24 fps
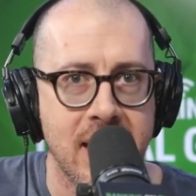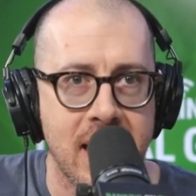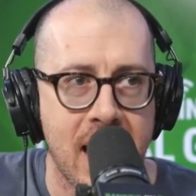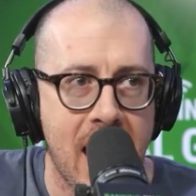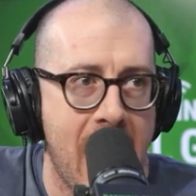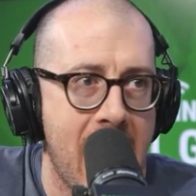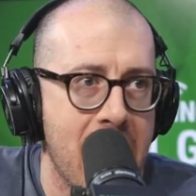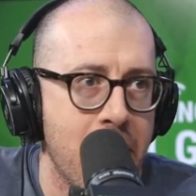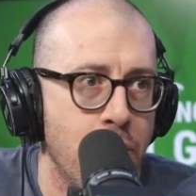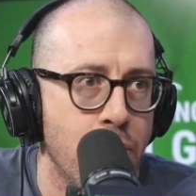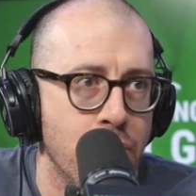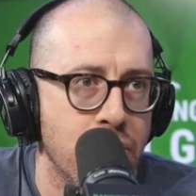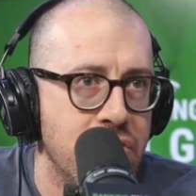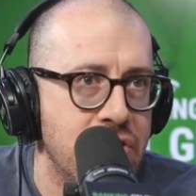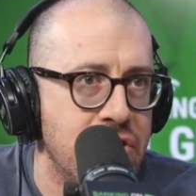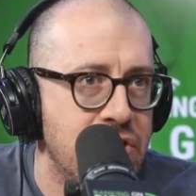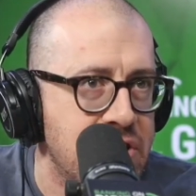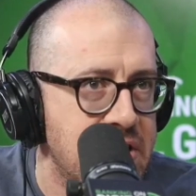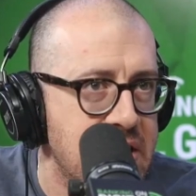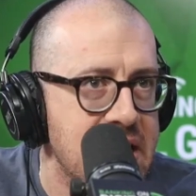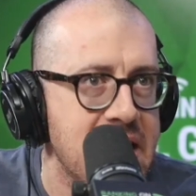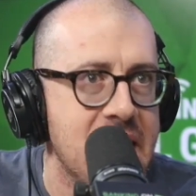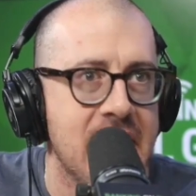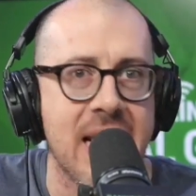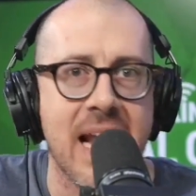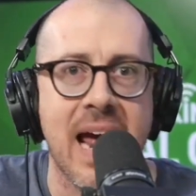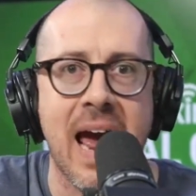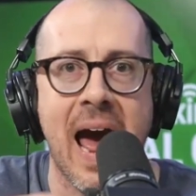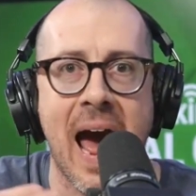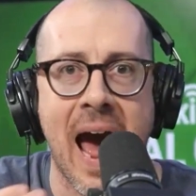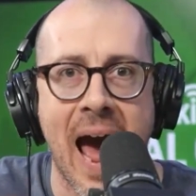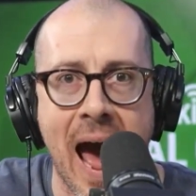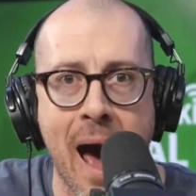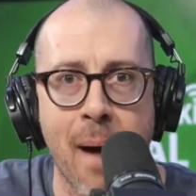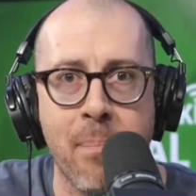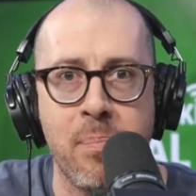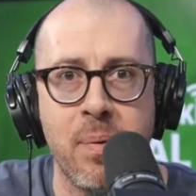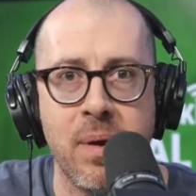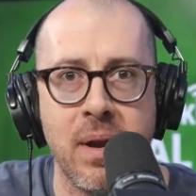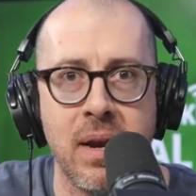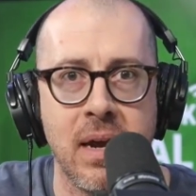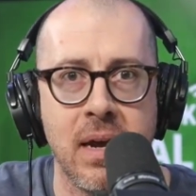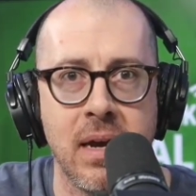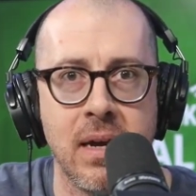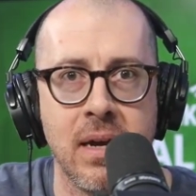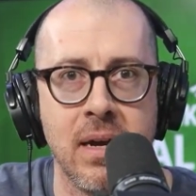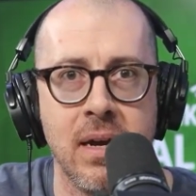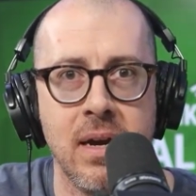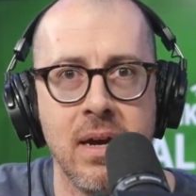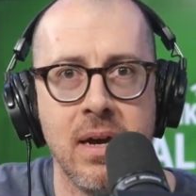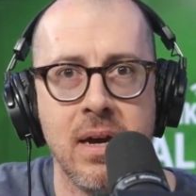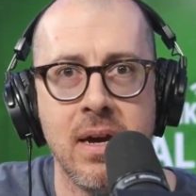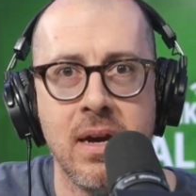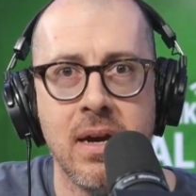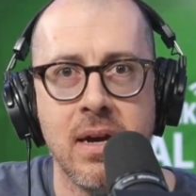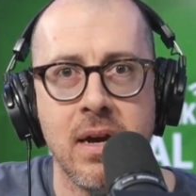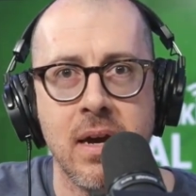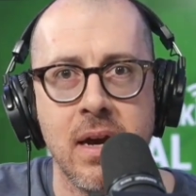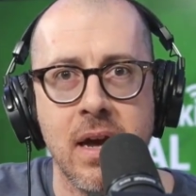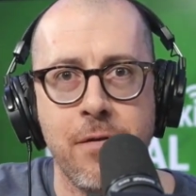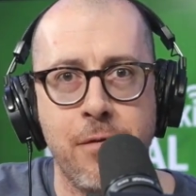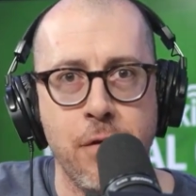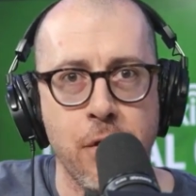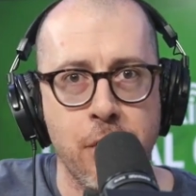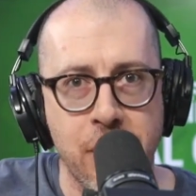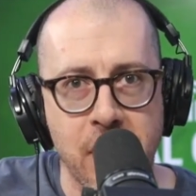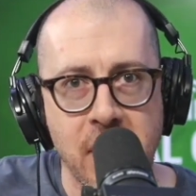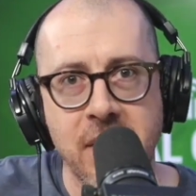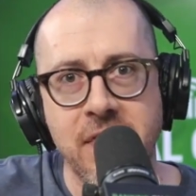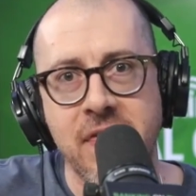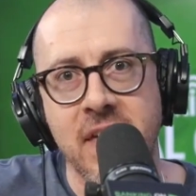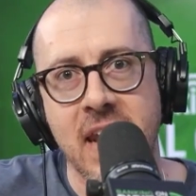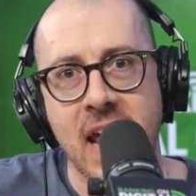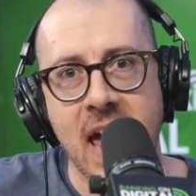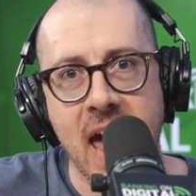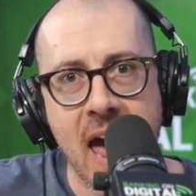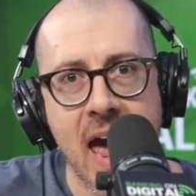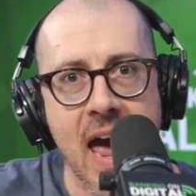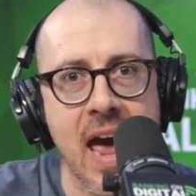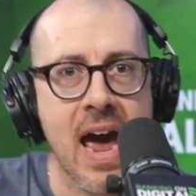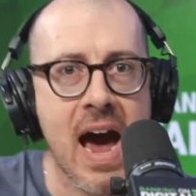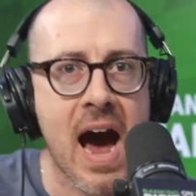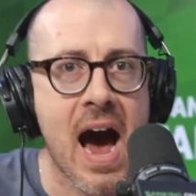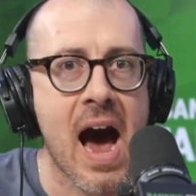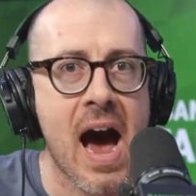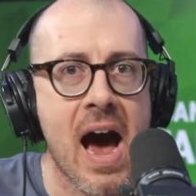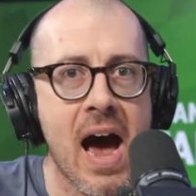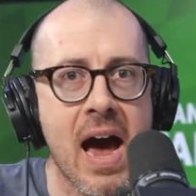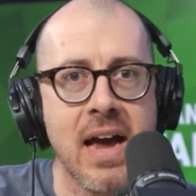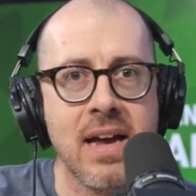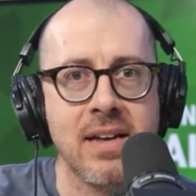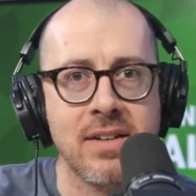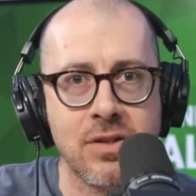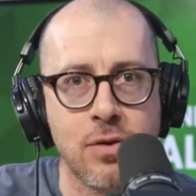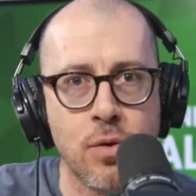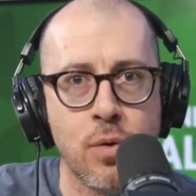I don't see it happening. If you think that AI is